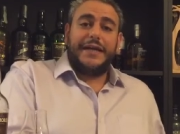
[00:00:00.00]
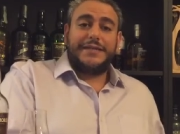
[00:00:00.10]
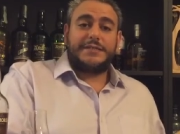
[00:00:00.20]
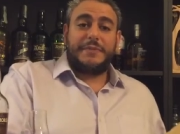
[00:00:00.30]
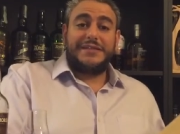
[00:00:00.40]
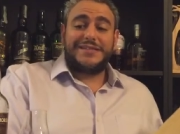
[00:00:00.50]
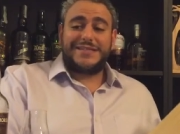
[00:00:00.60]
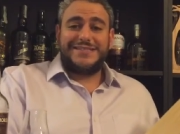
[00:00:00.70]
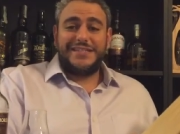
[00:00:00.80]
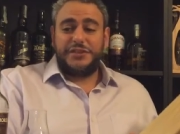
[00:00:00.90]
it's been
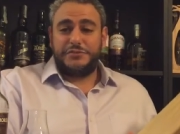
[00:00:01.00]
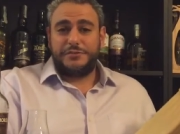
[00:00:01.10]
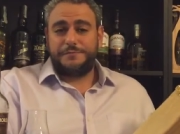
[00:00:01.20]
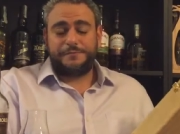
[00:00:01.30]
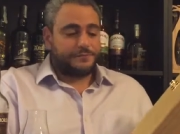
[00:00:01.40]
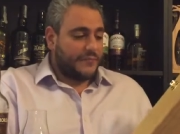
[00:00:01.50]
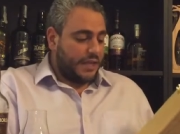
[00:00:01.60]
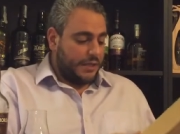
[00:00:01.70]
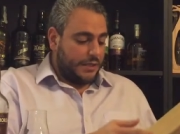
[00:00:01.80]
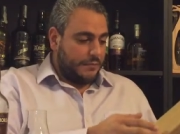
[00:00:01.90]
discontinued.
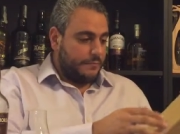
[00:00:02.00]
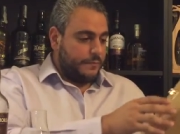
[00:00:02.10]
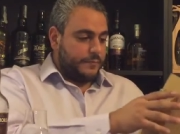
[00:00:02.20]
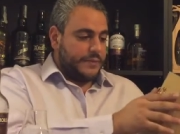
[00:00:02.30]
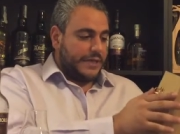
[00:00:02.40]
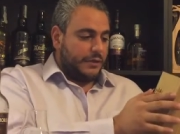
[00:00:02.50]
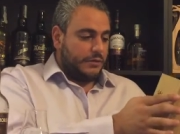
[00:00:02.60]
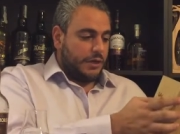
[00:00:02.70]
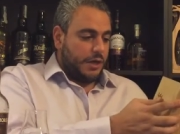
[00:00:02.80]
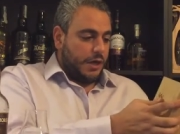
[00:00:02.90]
Now,
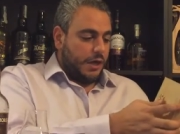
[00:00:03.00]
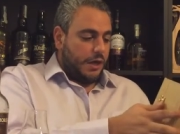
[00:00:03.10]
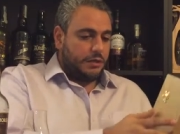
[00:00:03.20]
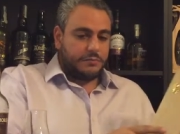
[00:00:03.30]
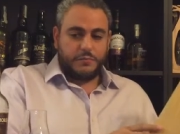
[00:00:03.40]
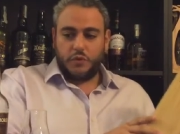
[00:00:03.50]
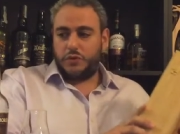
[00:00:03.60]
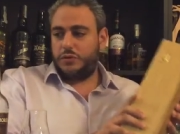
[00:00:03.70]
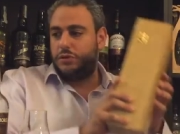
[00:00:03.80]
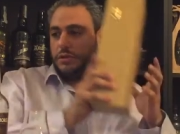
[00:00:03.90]

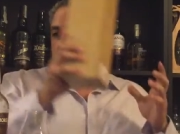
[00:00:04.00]
Ardmore